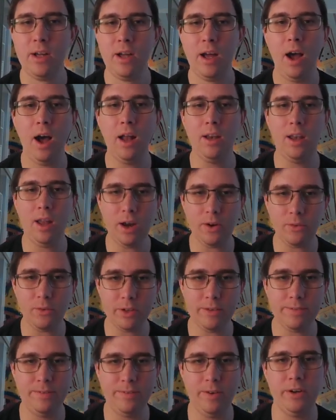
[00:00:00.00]
along with
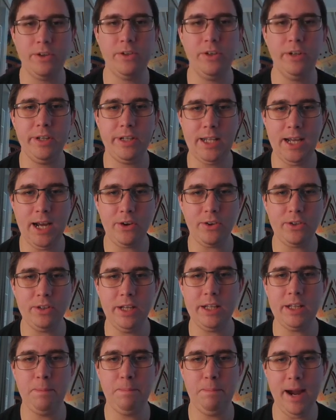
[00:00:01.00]
a function to calculate
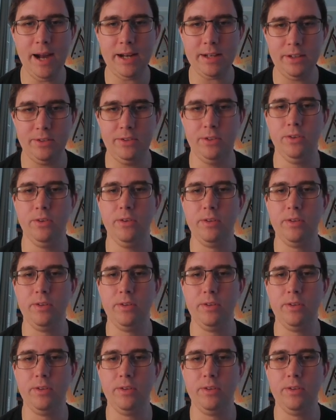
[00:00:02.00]
the magnitude.